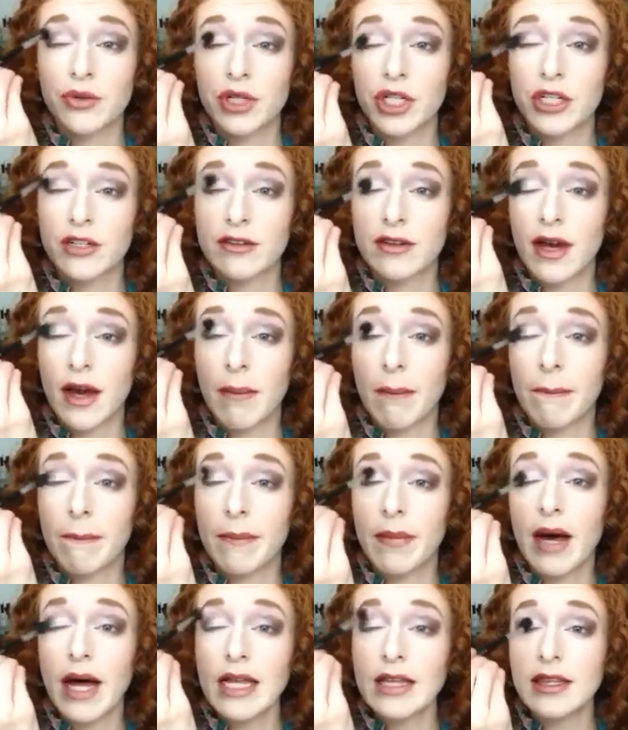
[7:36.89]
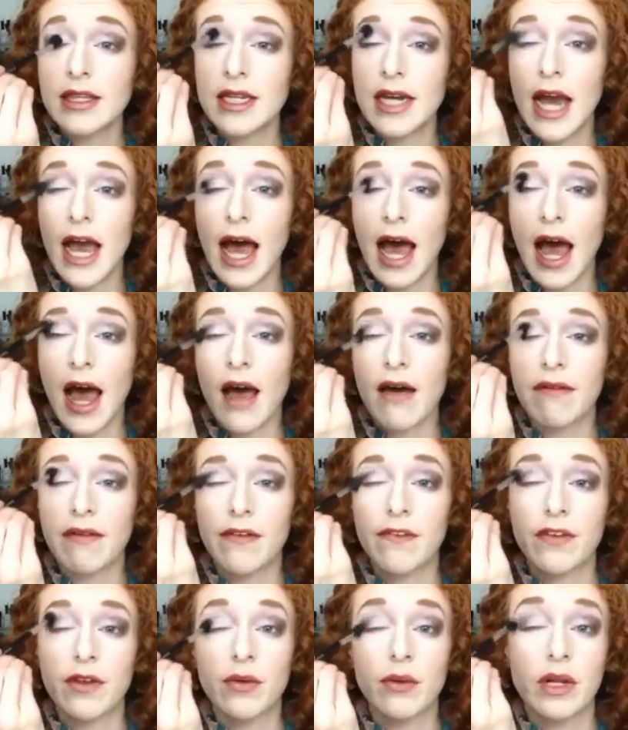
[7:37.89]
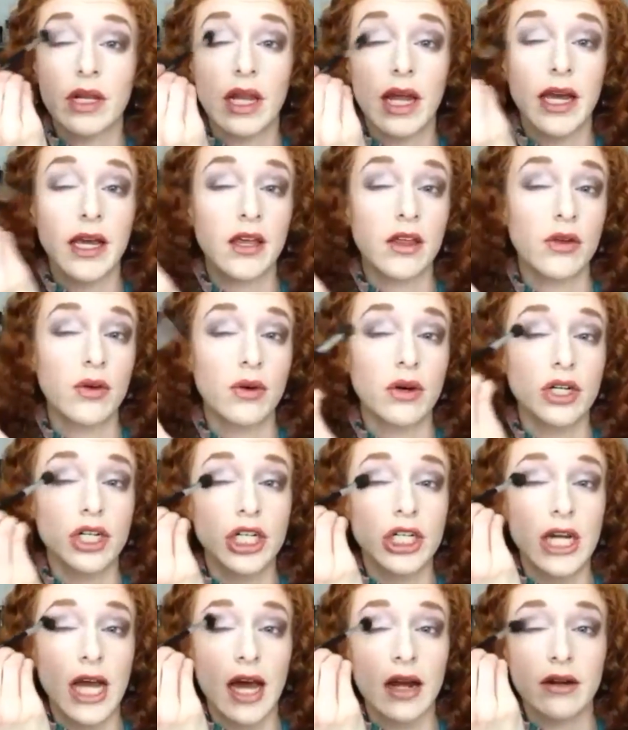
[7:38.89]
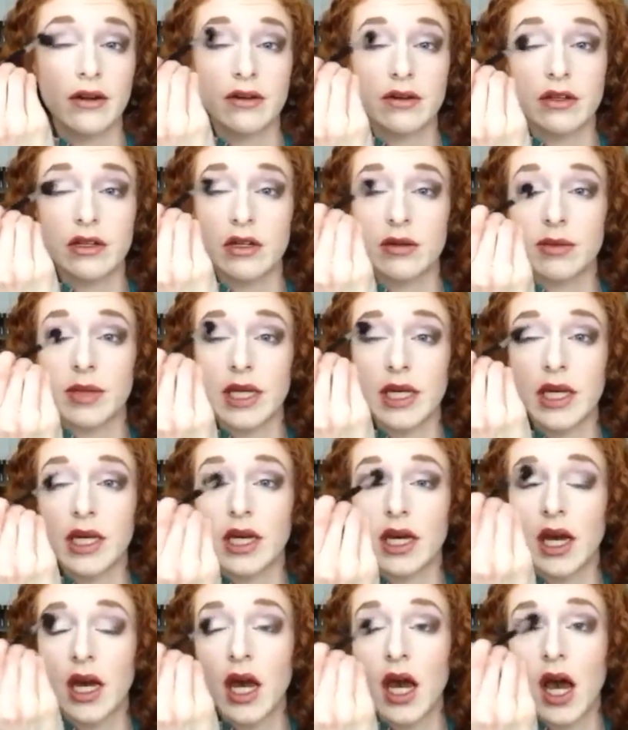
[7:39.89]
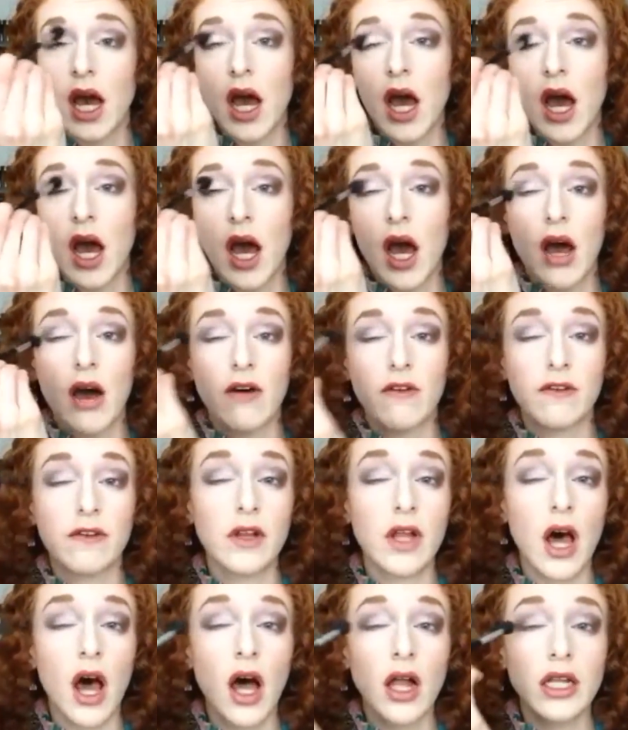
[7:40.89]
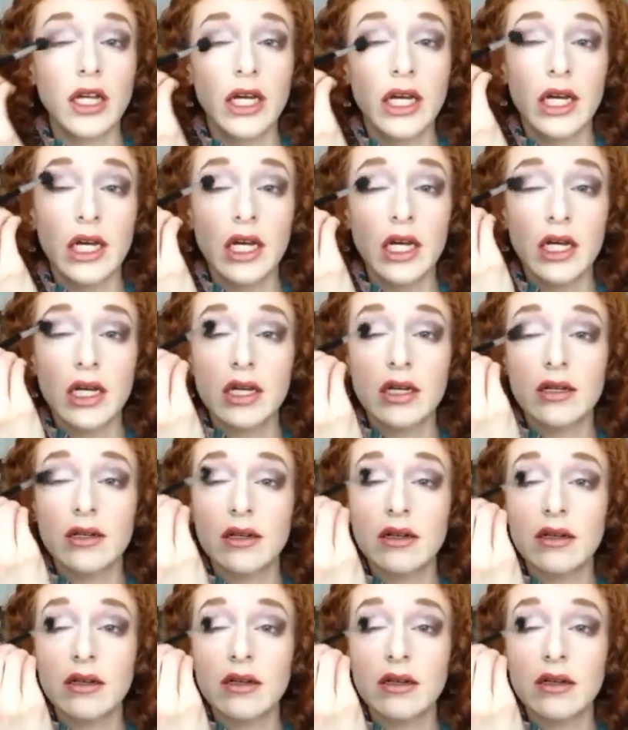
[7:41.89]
which is a must-have if you would like your shadows to be flawless.